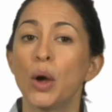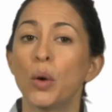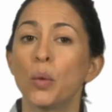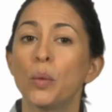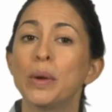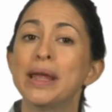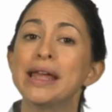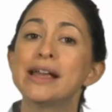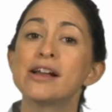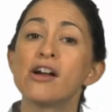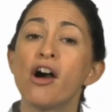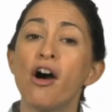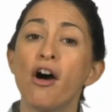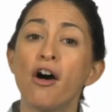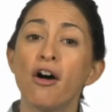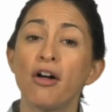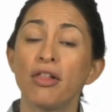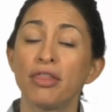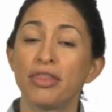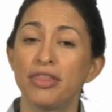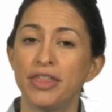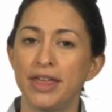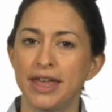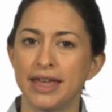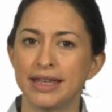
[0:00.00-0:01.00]
We call
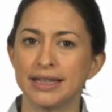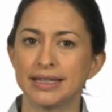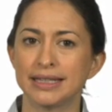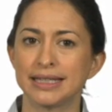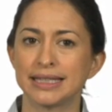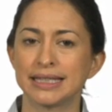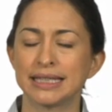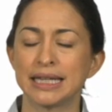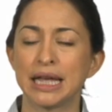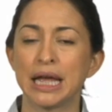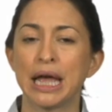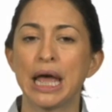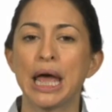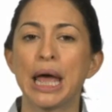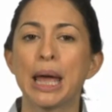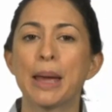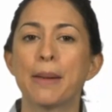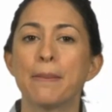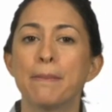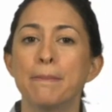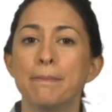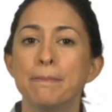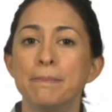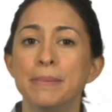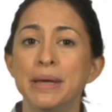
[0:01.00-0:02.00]
this
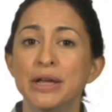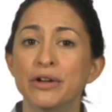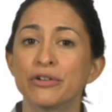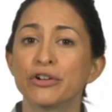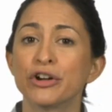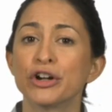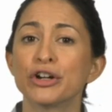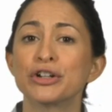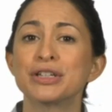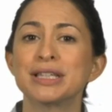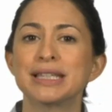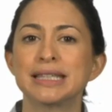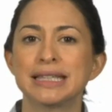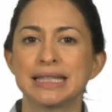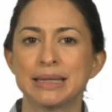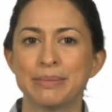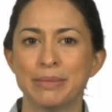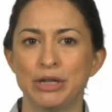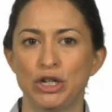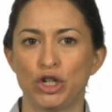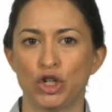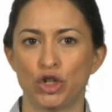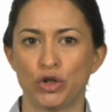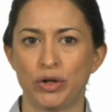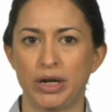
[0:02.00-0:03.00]
mirror
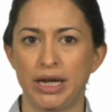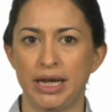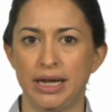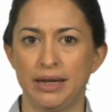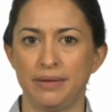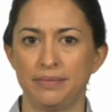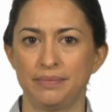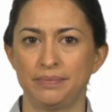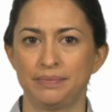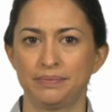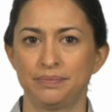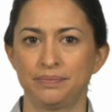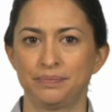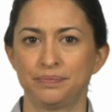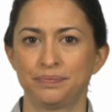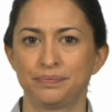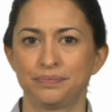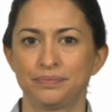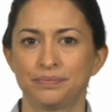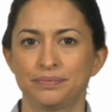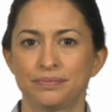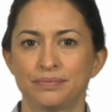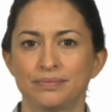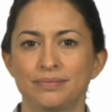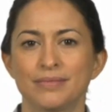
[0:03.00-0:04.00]
symmetry.
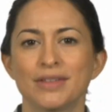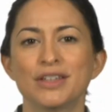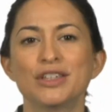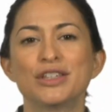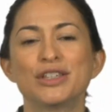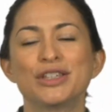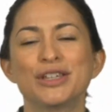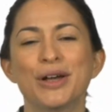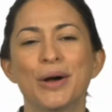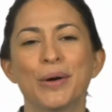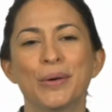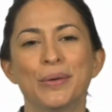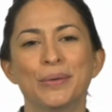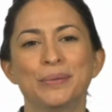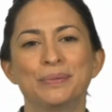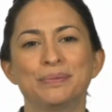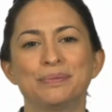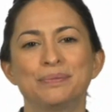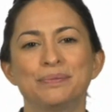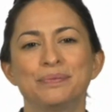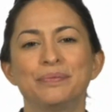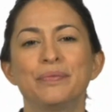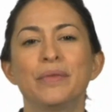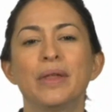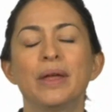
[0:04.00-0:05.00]
So,
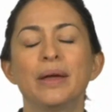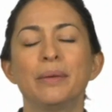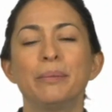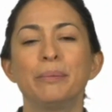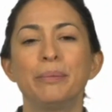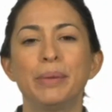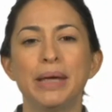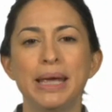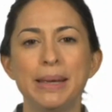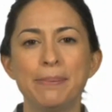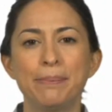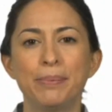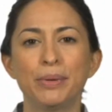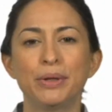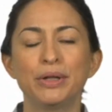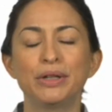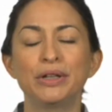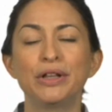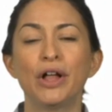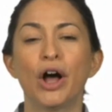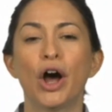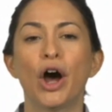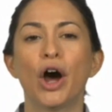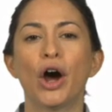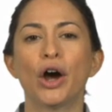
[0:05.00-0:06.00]

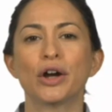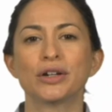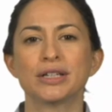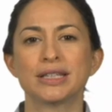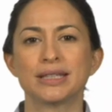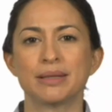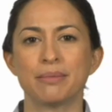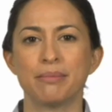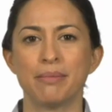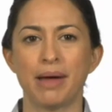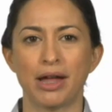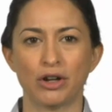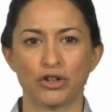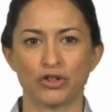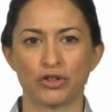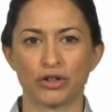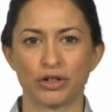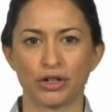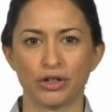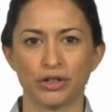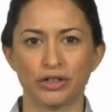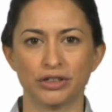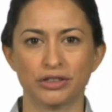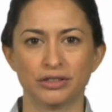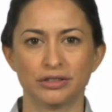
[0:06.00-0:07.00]
people are
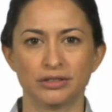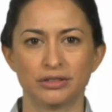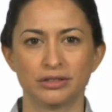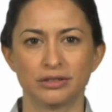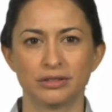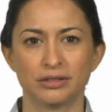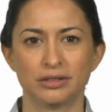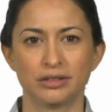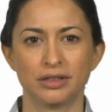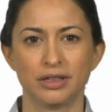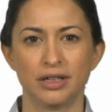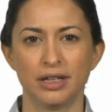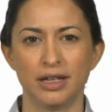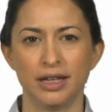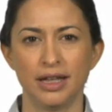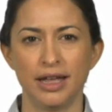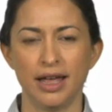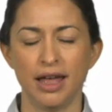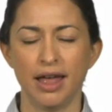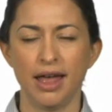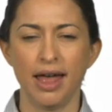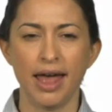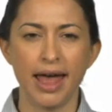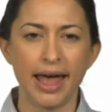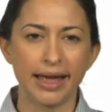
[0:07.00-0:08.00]
symmetrical.
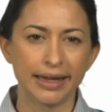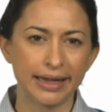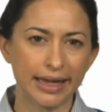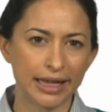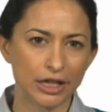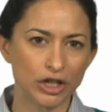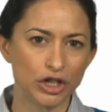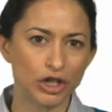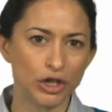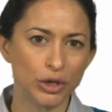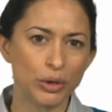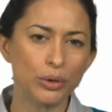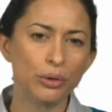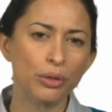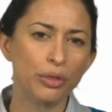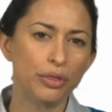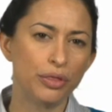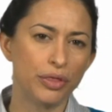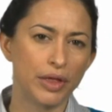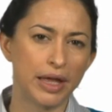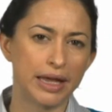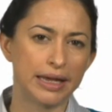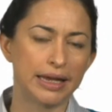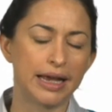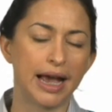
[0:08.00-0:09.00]
Can you
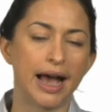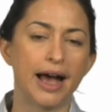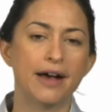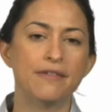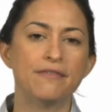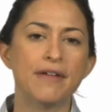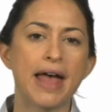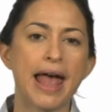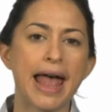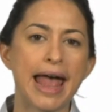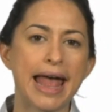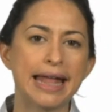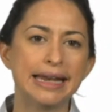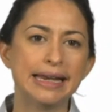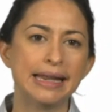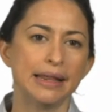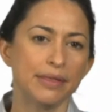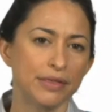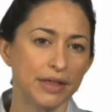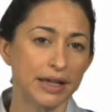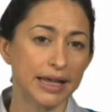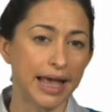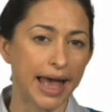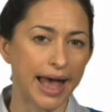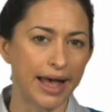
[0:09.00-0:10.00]
think of
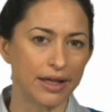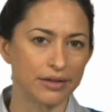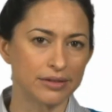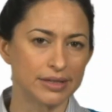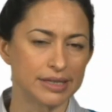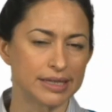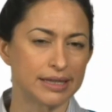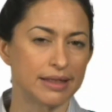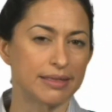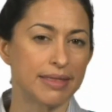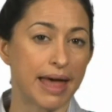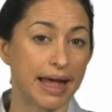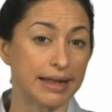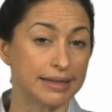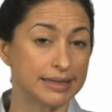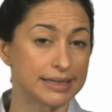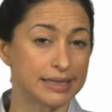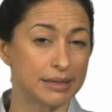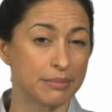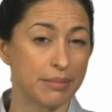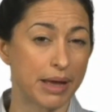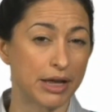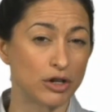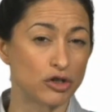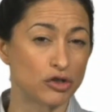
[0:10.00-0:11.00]
anything else that's
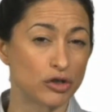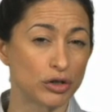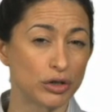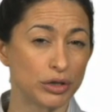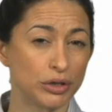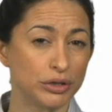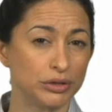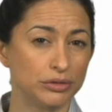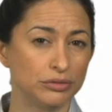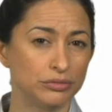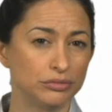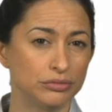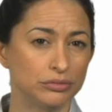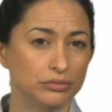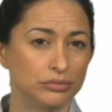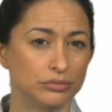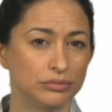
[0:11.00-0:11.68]
symmetrical?